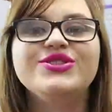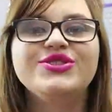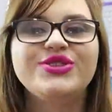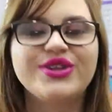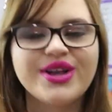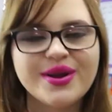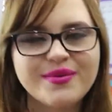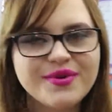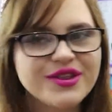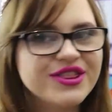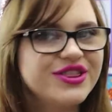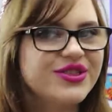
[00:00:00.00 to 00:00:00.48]

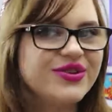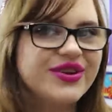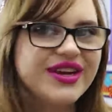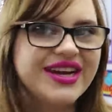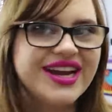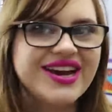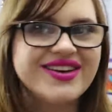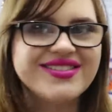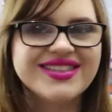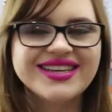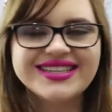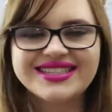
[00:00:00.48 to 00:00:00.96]
So number
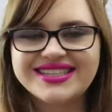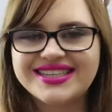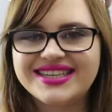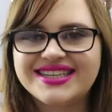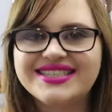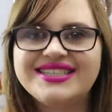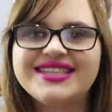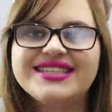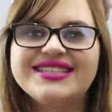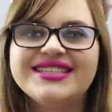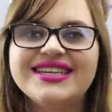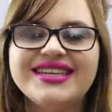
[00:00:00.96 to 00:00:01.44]
3 on this
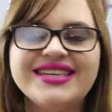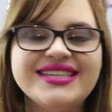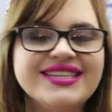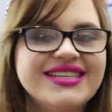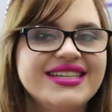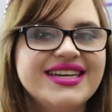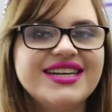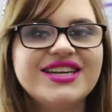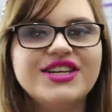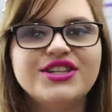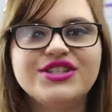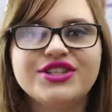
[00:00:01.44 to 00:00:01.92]
list is
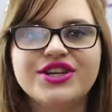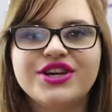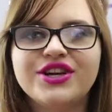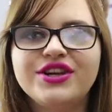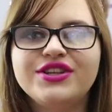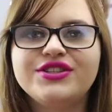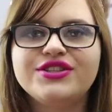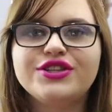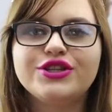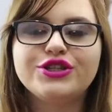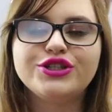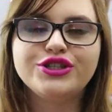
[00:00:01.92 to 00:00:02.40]
Indiana
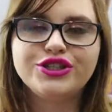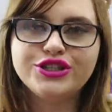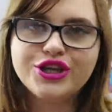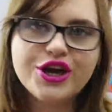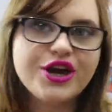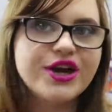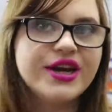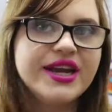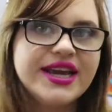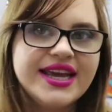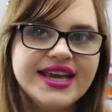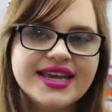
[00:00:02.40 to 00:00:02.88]
Jones
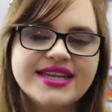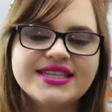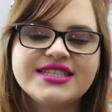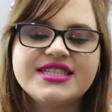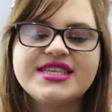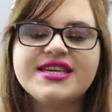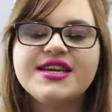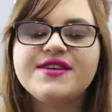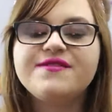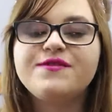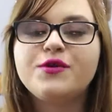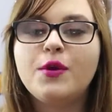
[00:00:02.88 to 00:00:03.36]
Journey into
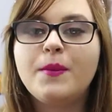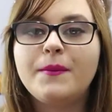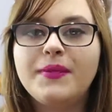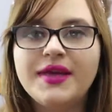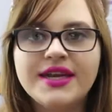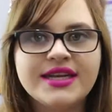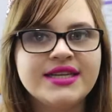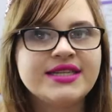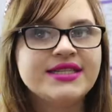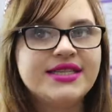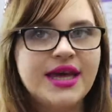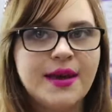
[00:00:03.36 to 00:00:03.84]
the
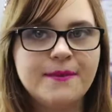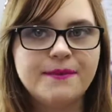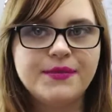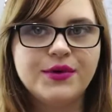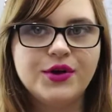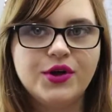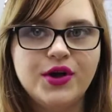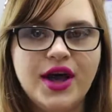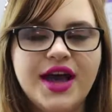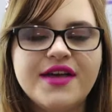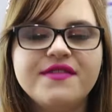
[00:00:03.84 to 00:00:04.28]
Forbidden Temple,